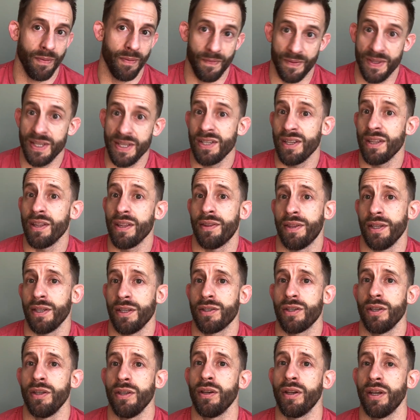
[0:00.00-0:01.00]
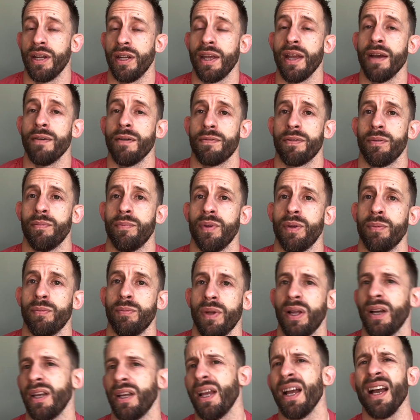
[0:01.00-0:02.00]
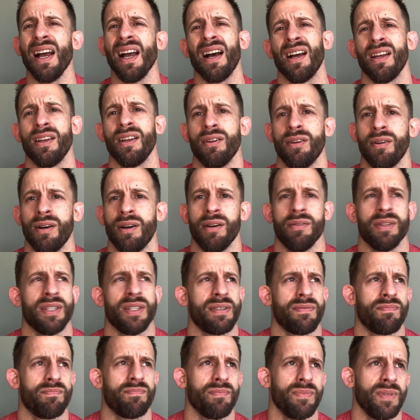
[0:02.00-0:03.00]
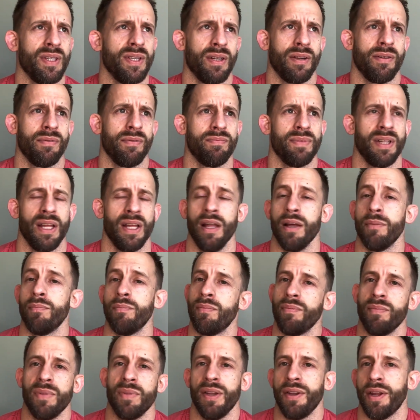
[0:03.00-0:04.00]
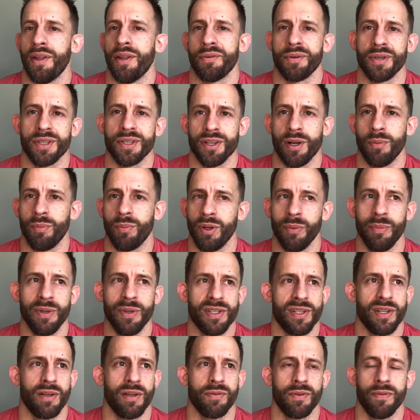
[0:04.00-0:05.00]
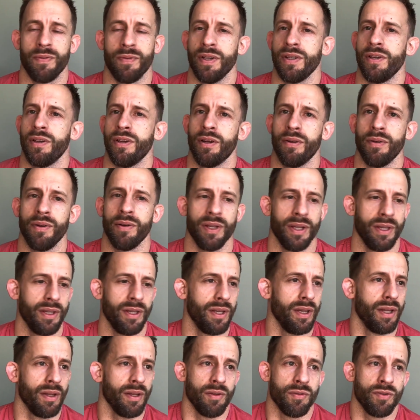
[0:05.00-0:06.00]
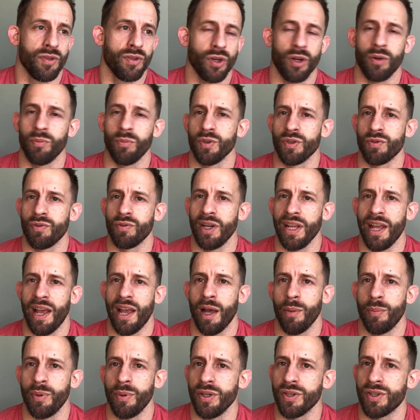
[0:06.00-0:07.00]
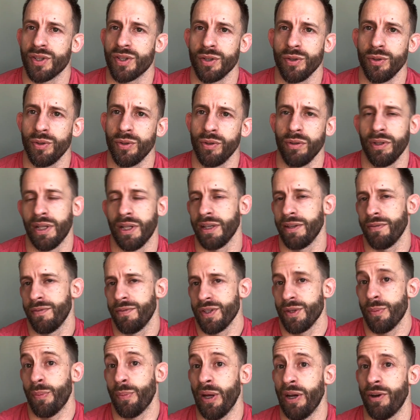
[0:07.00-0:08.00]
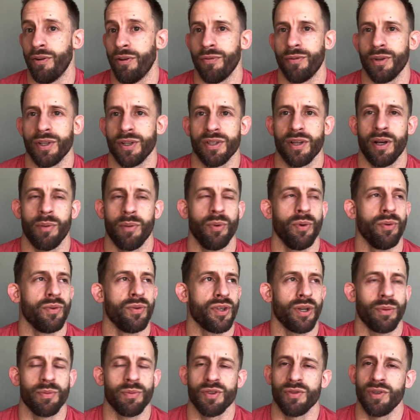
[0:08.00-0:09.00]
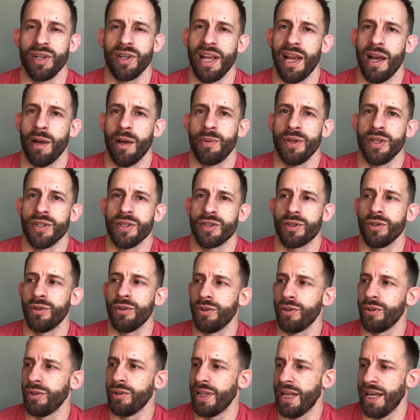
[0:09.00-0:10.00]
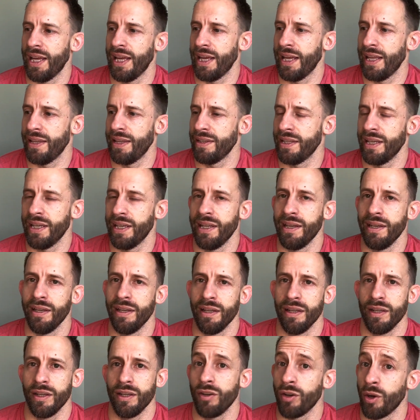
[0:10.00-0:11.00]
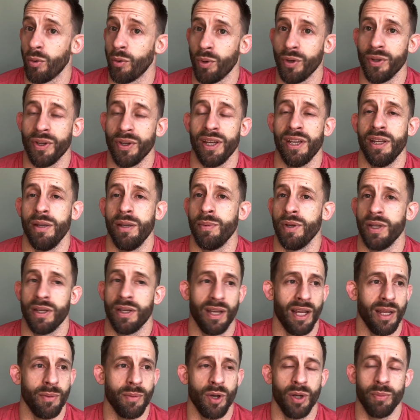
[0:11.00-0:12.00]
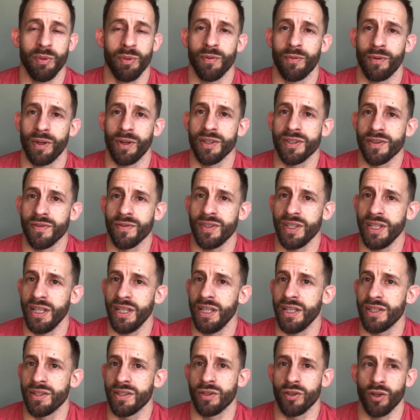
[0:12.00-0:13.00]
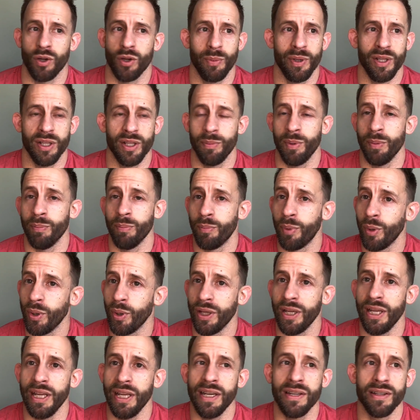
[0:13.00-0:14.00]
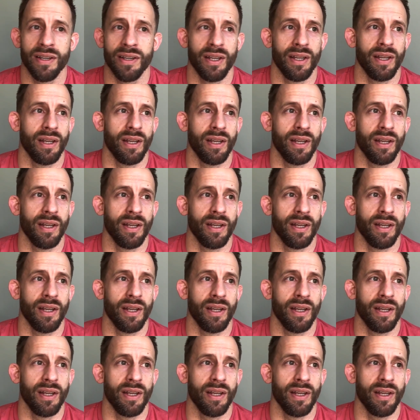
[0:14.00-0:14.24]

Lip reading: These are the things that you're going to get from them. Like, yeah, you know, I was, you know, another example would be self-defense, you know, John was really happy at school, like if it's a parent, for example, John was really happy at school, and then, one day he came home in floods of tears and told me they'd been bullied,